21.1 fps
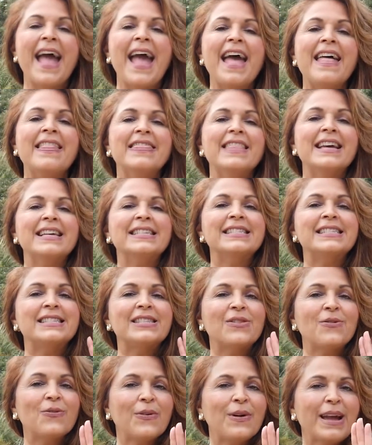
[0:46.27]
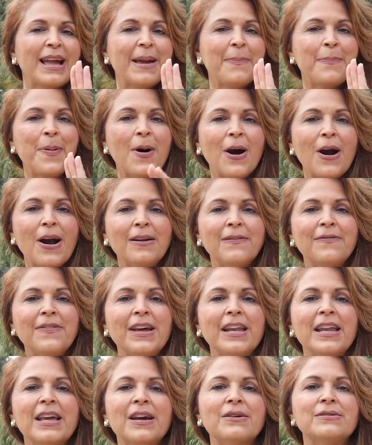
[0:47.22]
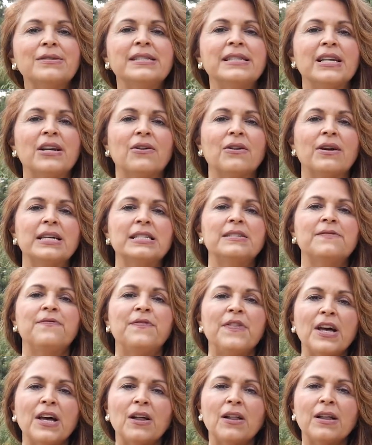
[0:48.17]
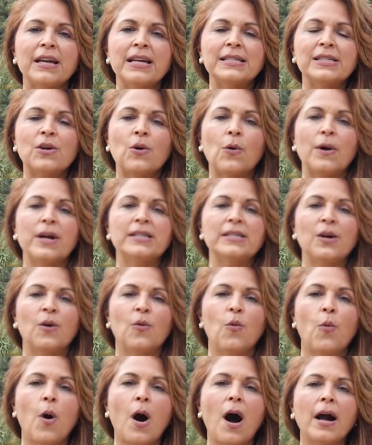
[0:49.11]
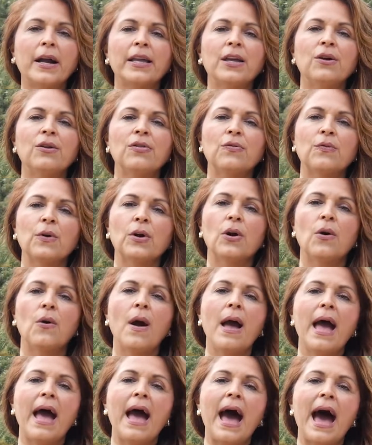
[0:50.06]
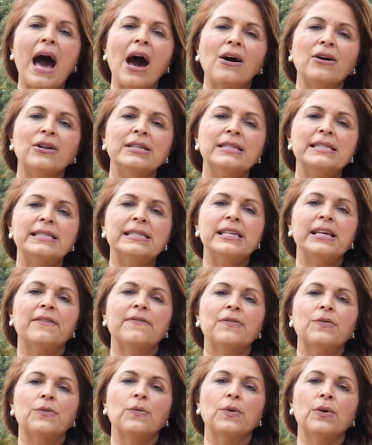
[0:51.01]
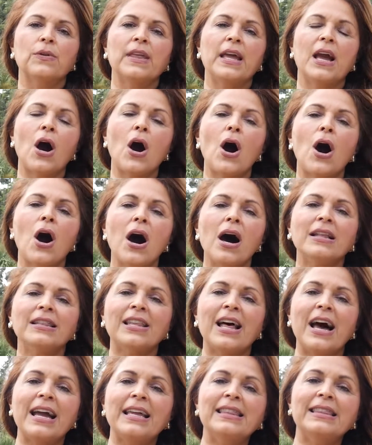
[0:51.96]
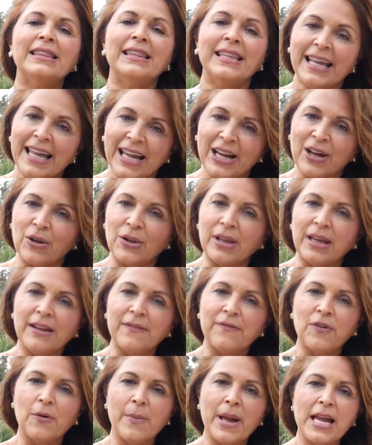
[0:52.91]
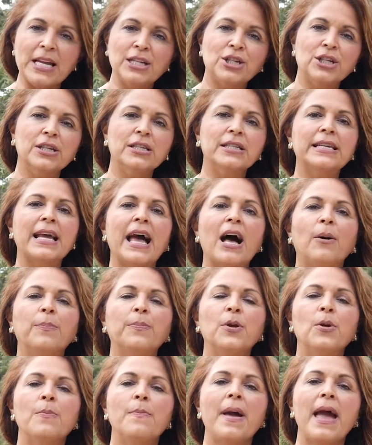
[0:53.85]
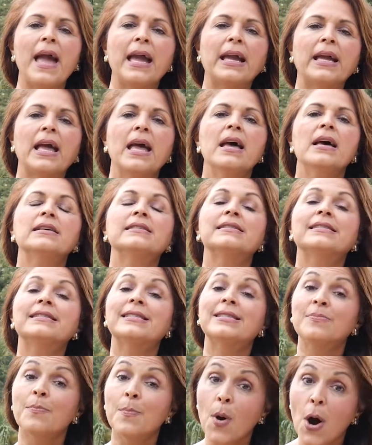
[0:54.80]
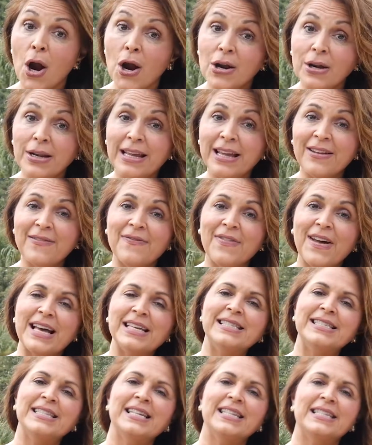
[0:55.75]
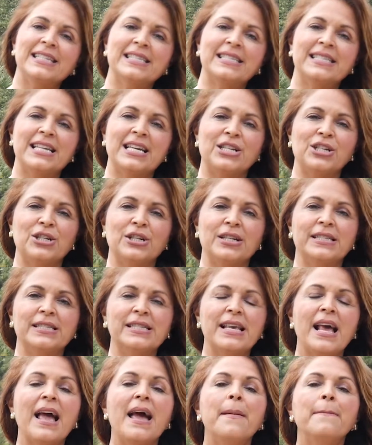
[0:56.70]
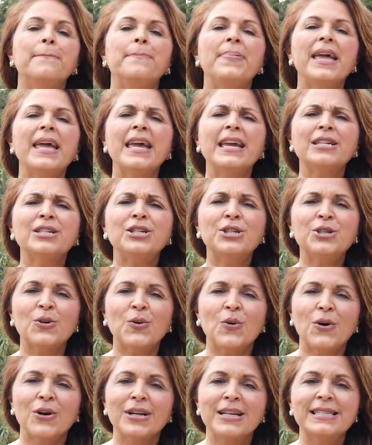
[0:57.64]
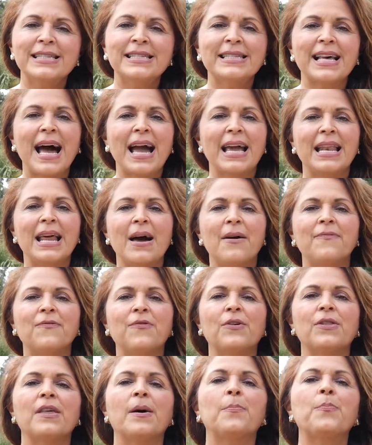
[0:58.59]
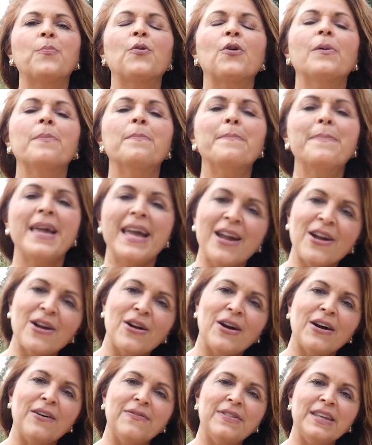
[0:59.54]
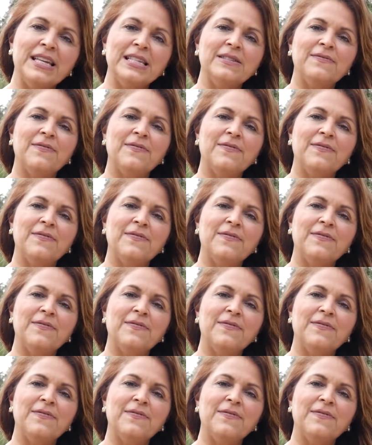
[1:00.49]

In this 3-part video series, Phil is going to walk you through how to sift through the online legal information to help you make smart investing decisions. Be sure to sign up for the premiere of these